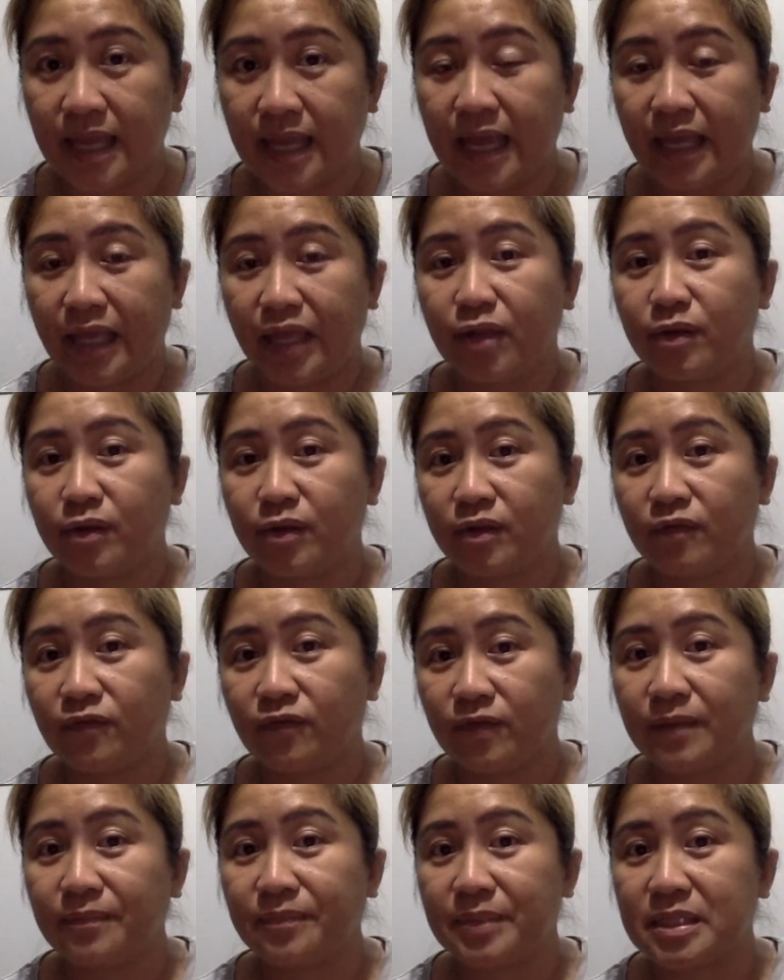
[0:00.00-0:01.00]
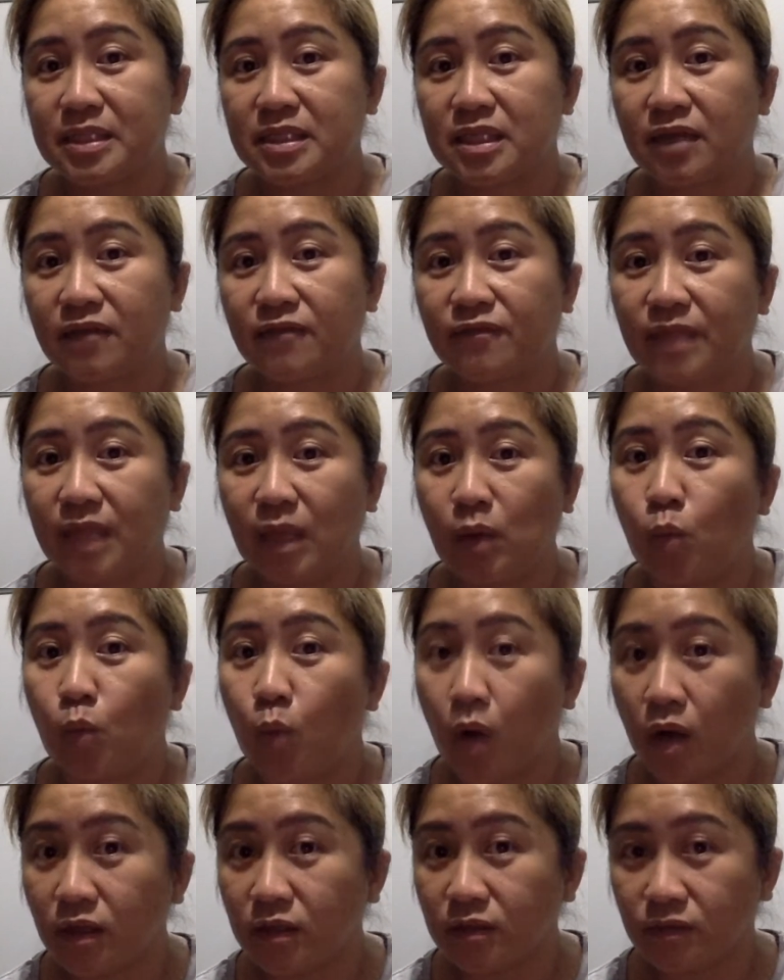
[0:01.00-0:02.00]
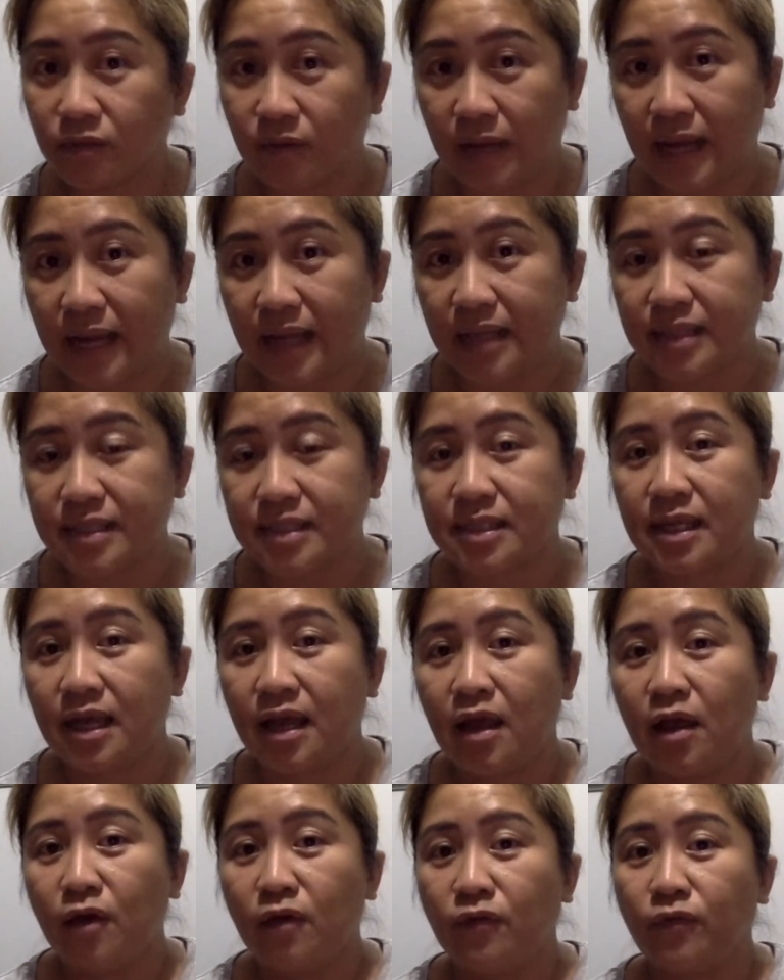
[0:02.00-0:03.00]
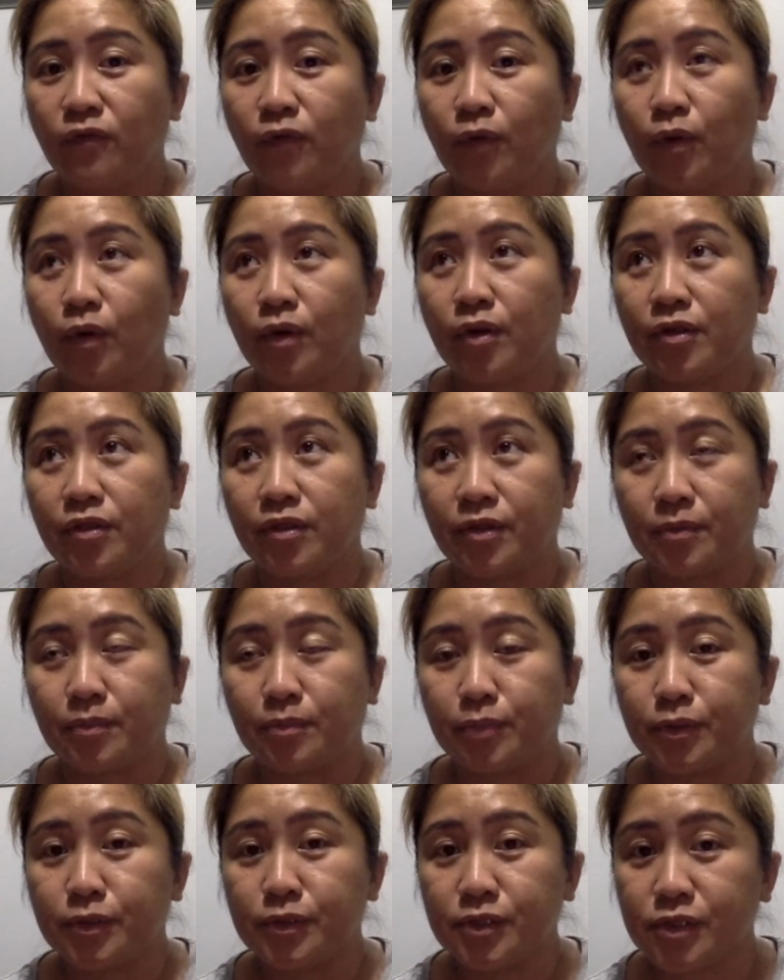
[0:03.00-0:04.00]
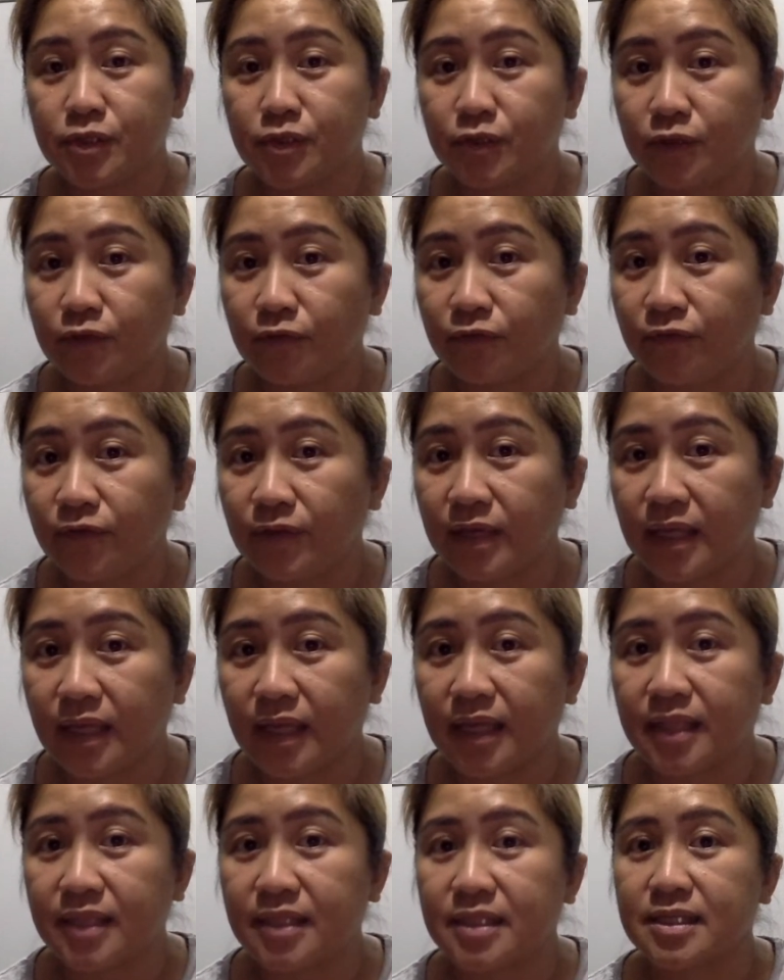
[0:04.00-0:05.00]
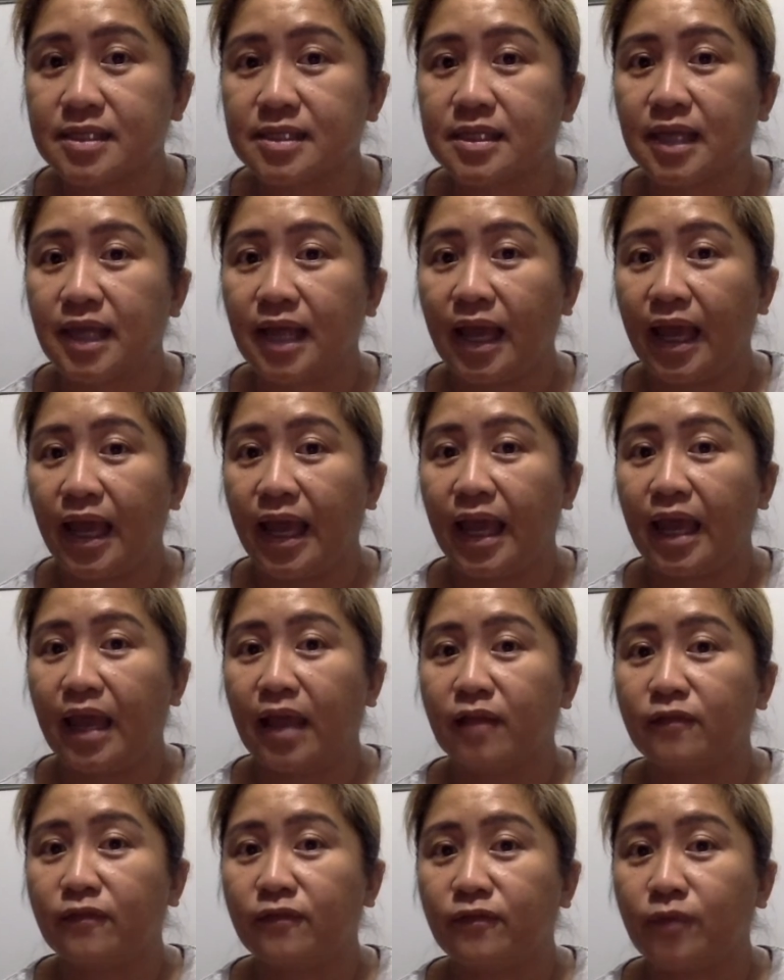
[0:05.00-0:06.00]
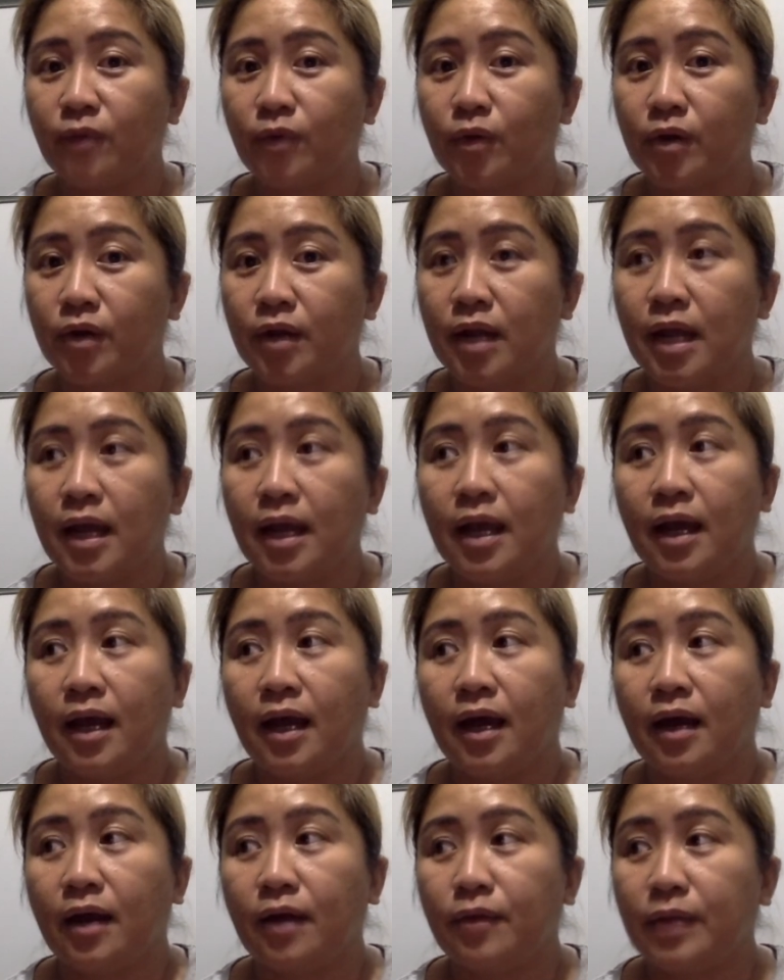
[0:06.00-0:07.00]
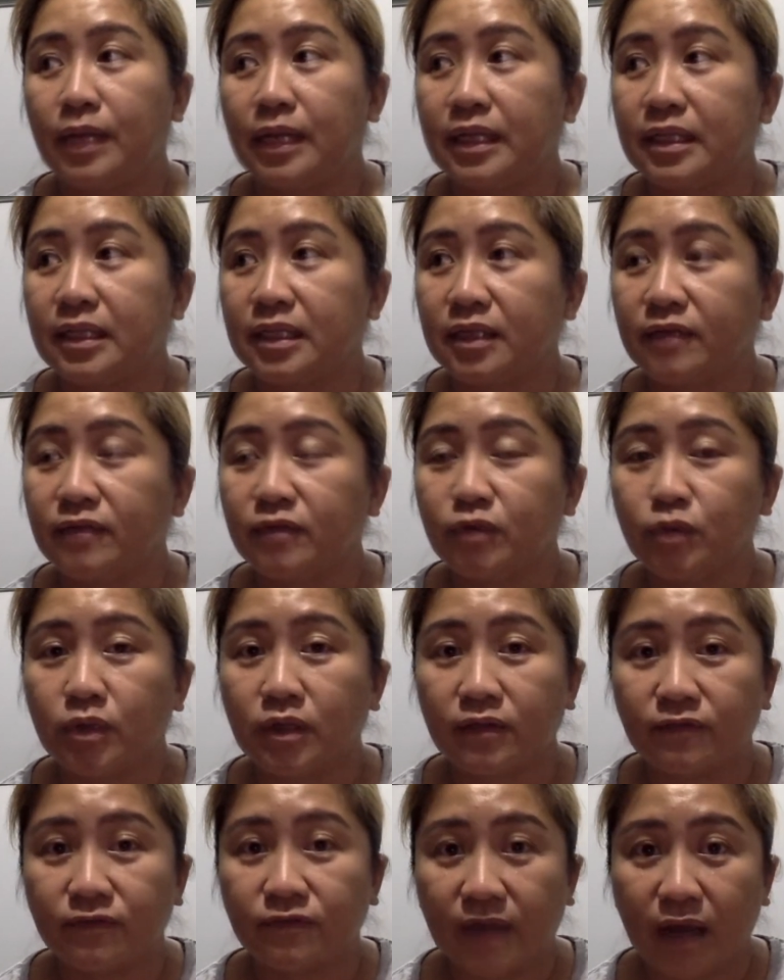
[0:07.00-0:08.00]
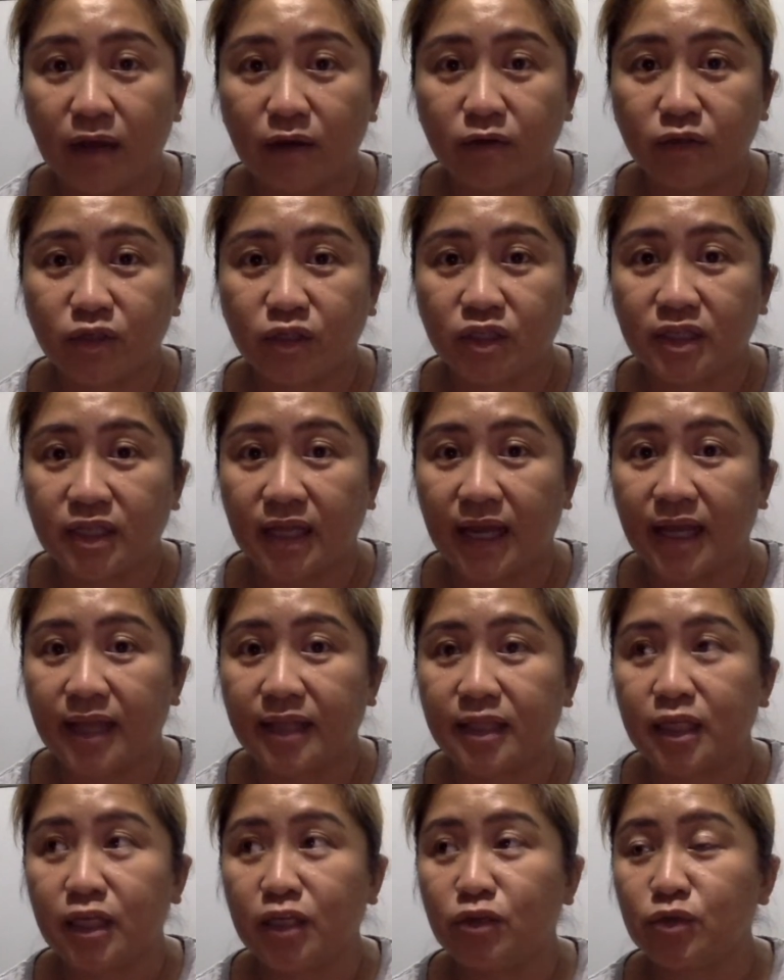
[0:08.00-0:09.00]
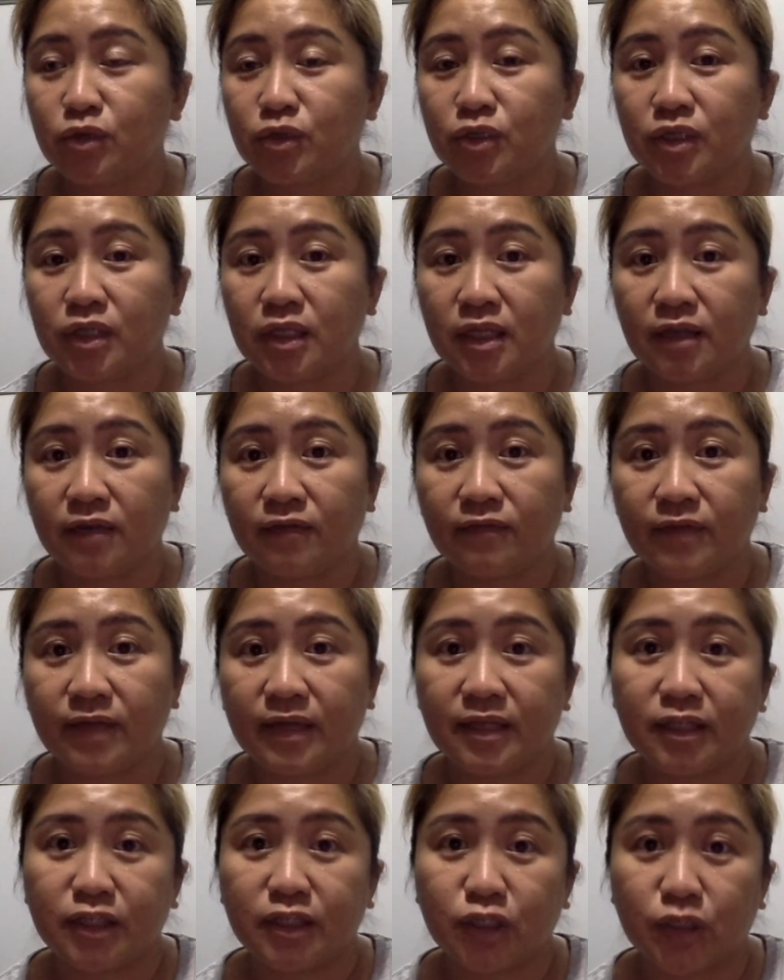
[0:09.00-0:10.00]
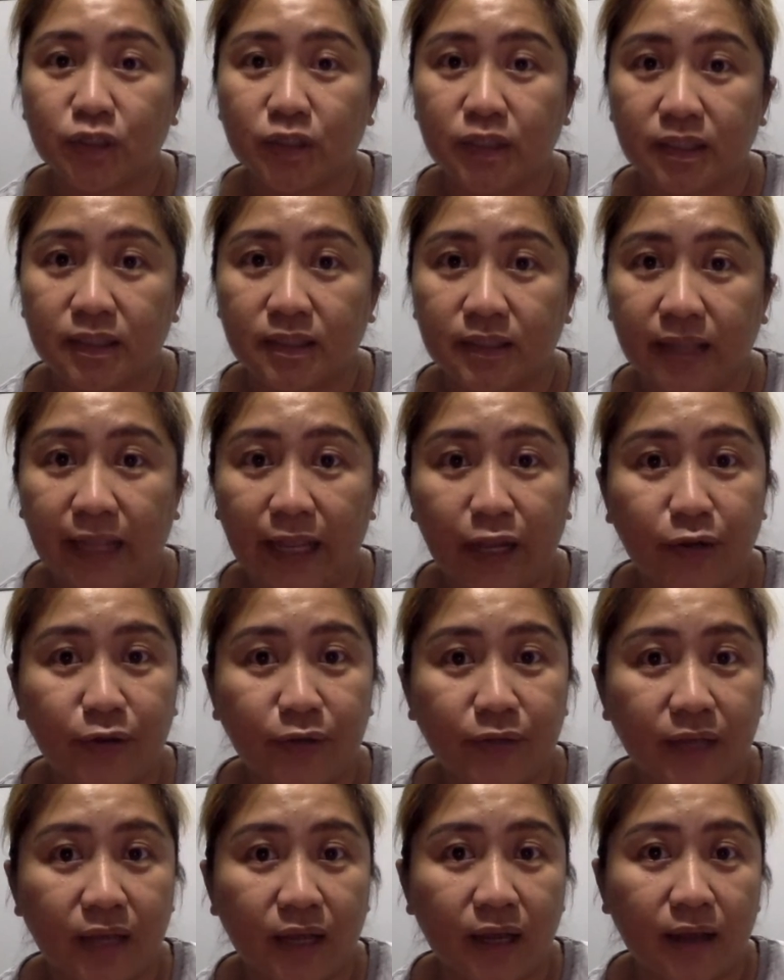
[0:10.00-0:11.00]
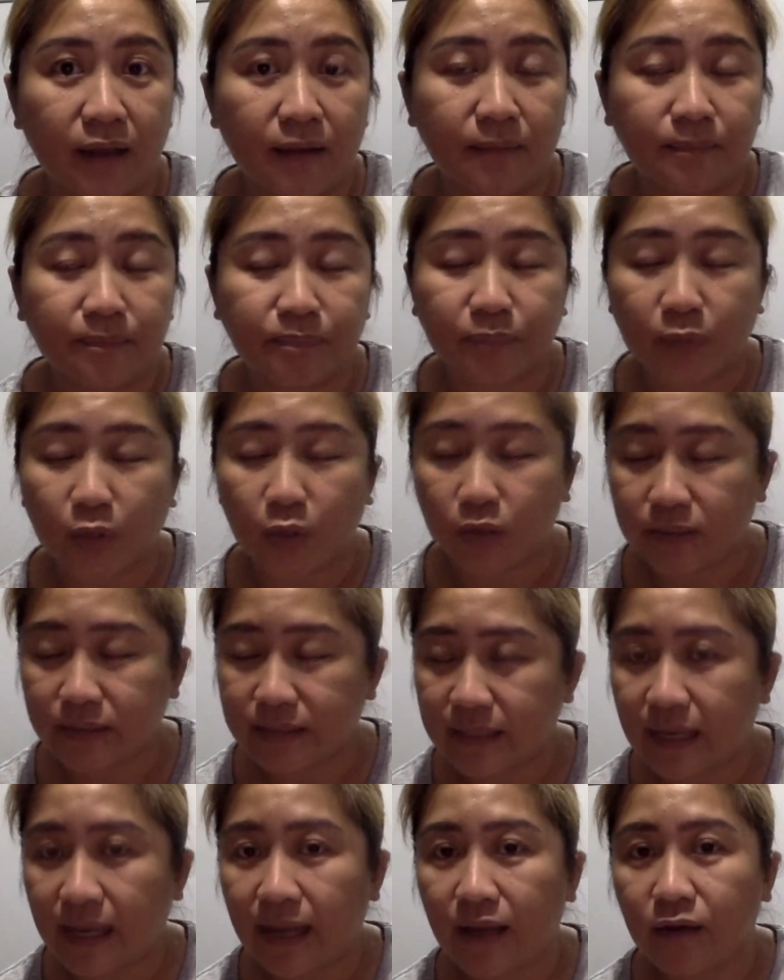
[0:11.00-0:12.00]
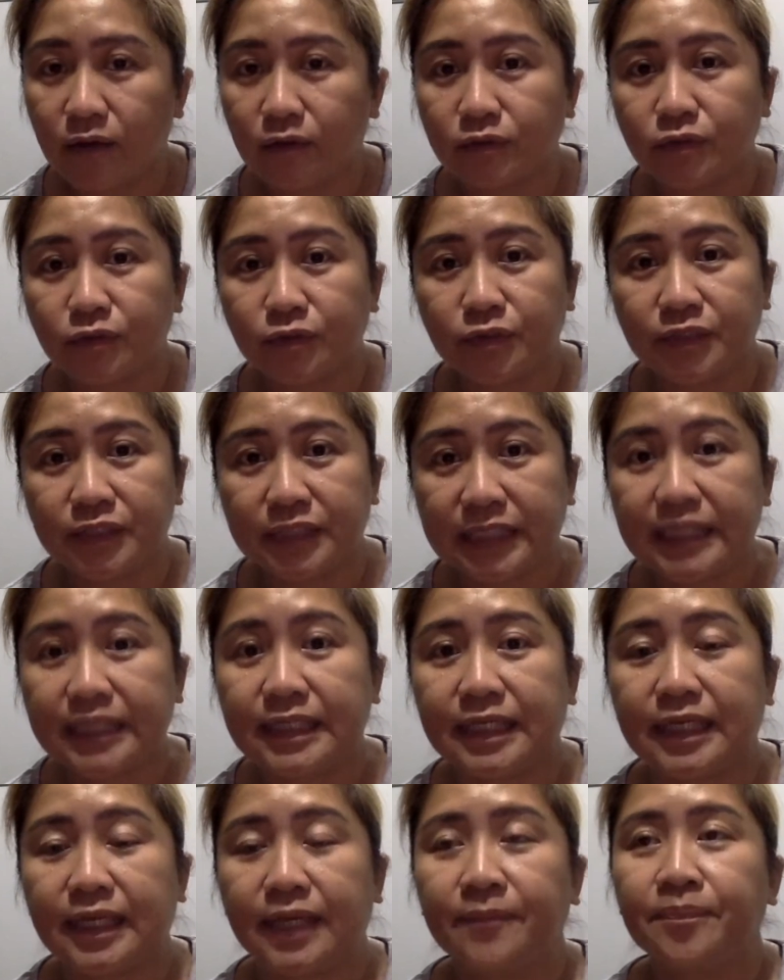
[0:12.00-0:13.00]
here in the Philippines if they want to ask for their birth certificates and for relatives who can vouch that he used to live in a certain area, town, or city.